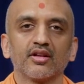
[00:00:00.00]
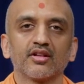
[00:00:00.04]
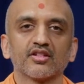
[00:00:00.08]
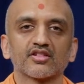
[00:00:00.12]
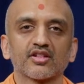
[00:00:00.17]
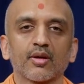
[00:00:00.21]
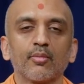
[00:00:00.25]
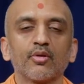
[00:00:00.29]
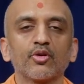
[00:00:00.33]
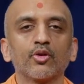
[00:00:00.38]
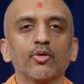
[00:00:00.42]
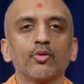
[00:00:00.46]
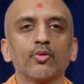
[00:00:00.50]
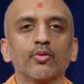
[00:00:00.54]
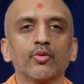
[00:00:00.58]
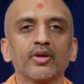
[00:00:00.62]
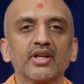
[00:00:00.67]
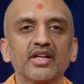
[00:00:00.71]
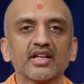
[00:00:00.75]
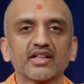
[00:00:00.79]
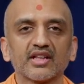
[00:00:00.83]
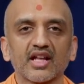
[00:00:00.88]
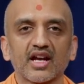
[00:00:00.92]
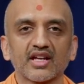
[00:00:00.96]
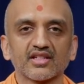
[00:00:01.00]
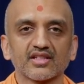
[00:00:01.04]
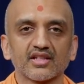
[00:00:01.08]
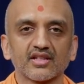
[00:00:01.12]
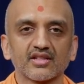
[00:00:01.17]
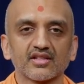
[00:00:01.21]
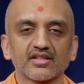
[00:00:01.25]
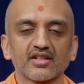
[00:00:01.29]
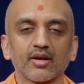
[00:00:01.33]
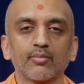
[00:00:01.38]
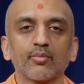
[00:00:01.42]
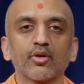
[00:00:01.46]
someone who
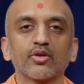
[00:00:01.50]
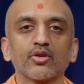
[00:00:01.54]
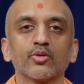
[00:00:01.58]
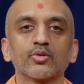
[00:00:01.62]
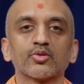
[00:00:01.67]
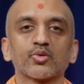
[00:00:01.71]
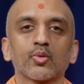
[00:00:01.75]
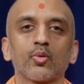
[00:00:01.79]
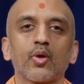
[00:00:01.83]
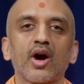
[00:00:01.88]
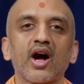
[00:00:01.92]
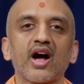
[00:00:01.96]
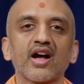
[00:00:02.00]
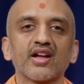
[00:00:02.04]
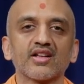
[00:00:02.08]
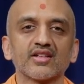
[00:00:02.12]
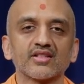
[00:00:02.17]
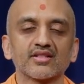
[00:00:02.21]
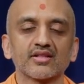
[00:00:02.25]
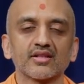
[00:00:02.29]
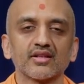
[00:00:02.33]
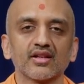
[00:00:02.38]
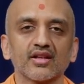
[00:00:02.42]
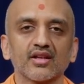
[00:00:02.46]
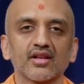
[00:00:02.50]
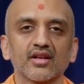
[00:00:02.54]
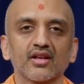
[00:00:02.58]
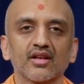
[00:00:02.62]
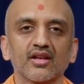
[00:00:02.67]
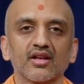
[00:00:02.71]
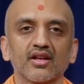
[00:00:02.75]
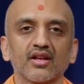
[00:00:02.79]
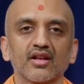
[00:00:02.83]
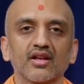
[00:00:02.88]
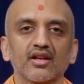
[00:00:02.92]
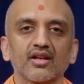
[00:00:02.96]
realizes, someone who's wise,
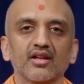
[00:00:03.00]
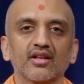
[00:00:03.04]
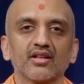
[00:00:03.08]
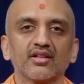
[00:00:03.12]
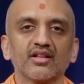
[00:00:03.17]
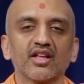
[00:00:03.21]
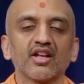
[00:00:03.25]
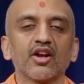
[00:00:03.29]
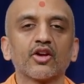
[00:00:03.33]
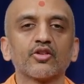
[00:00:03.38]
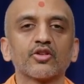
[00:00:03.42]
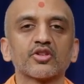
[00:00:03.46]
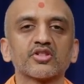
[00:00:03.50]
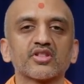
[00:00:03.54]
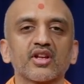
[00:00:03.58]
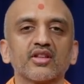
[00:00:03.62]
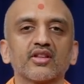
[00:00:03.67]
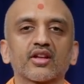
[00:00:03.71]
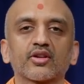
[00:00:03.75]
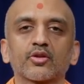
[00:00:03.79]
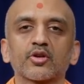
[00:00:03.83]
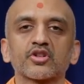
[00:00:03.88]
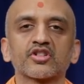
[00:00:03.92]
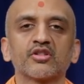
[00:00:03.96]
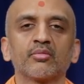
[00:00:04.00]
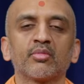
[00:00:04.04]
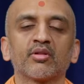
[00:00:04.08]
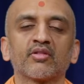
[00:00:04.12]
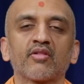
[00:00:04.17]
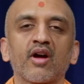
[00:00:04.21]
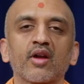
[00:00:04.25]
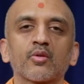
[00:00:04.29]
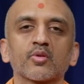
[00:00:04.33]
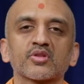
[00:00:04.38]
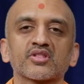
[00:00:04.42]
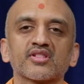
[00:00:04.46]
they understand that Krishna
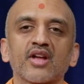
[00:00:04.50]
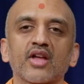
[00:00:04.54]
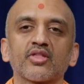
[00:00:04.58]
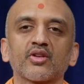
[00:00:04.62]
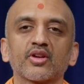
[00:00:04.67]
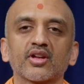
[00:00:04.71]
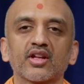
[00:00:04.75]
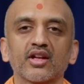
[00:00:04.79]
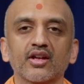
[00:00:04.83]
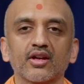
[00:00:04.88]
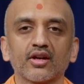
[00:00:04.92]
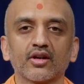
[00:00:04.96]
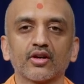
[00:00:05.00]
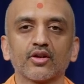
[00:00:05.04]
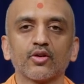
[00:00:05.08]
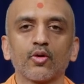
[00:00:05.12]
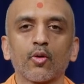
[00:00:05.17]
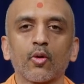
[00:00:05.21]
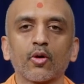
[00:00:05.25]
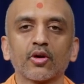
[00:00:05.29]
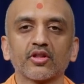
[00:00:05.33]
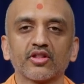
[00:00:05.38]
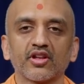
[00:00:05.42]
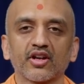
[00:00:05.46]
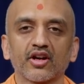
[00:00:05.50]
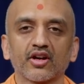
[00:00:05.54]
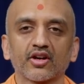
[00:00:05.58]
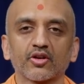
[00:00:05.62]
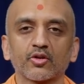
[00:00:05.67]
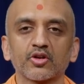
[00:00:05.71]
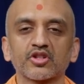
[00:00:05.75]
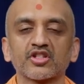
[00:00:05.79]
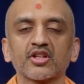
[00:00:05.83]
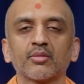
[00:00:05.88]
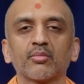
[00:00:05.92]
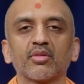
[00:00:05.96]
Bhagwan was neither here nor there.
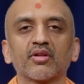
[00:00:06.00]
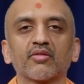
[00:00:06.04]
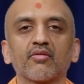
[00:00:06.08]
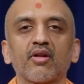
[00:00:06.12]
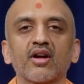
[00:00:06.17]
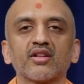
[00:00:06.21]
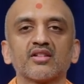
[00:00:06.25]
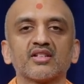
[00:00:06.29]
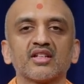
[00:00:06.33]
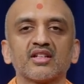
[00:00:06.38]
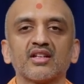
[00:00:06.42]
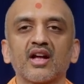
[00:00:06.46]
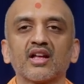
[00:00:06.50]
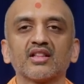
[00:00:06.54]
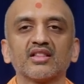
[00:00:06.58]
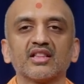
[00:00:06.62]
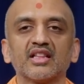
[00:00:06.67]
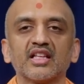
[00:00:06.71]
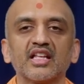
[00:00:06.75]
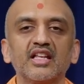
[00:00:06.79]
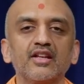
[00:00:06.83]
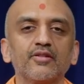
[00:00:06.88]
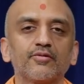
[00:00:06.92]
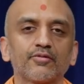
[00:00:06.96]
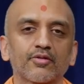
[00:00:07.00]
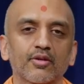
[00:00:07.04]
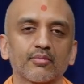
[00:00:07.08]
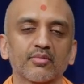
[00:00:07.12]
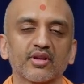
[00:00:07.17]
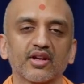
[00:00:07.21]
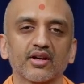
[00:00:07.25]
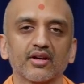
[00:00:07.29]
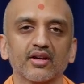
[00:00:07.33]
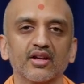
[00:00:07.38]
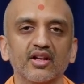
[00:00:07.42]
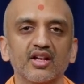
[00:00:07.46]
Krishna Bhagwan did not leave from
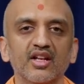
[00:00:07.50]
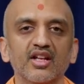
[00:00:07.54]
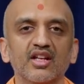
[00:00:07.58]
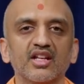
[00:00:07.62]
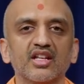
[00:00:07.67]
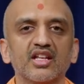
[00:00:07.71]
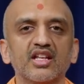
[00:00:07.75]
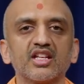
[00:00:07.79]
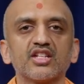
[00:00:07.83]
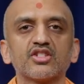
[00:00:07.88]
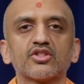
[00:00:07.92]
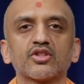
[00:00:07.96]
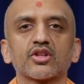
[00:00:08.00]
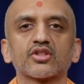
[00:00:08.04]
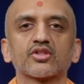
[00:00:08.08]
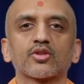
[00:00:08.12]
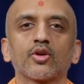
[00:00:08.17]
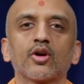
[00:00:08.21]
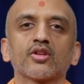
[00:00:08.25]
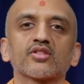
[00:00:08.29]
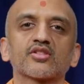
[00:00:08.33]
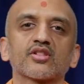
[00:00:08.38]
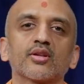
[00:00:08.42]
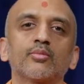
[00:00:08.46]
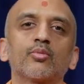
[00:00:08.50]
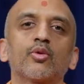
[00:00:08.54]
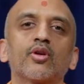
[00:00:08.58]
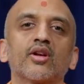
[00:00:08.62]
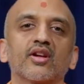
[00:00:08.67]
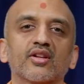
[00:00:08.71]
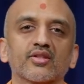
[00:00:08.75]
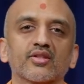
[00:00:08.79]
here, he's just gone somewhere